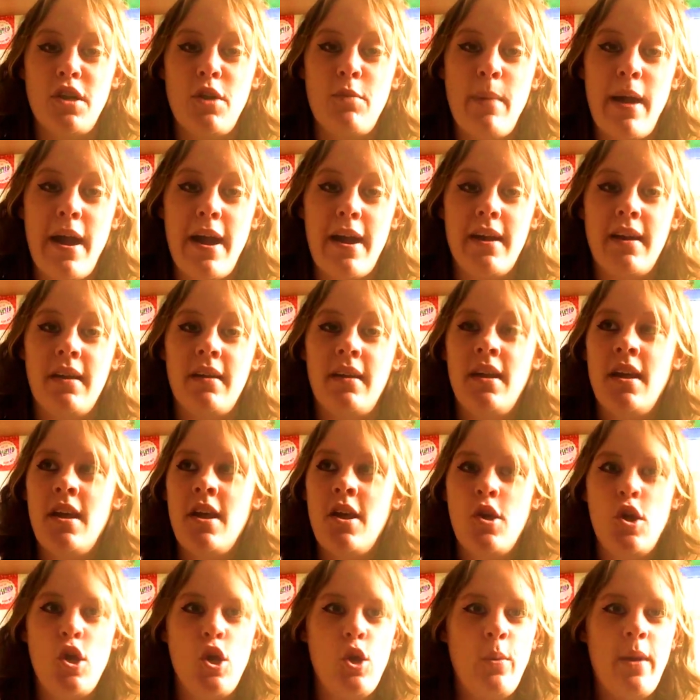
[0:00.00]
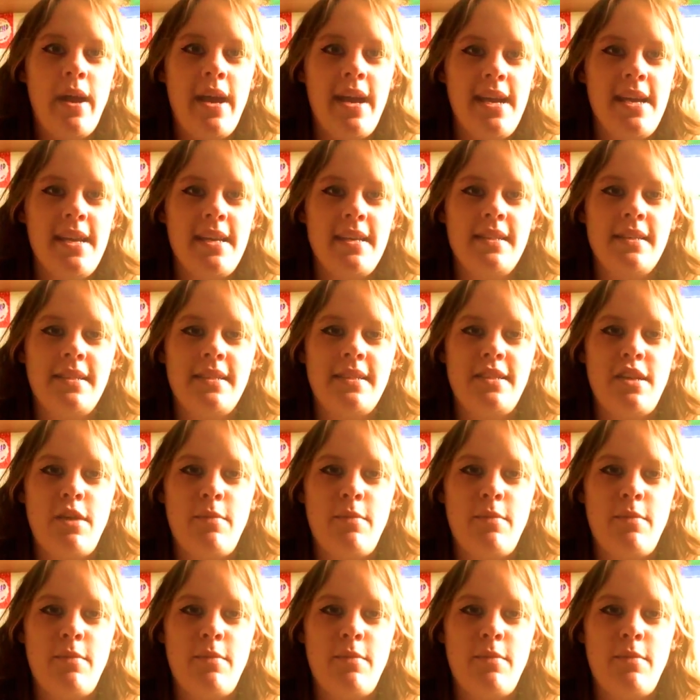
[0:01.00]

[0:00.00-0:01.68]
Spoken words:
no matter who it is,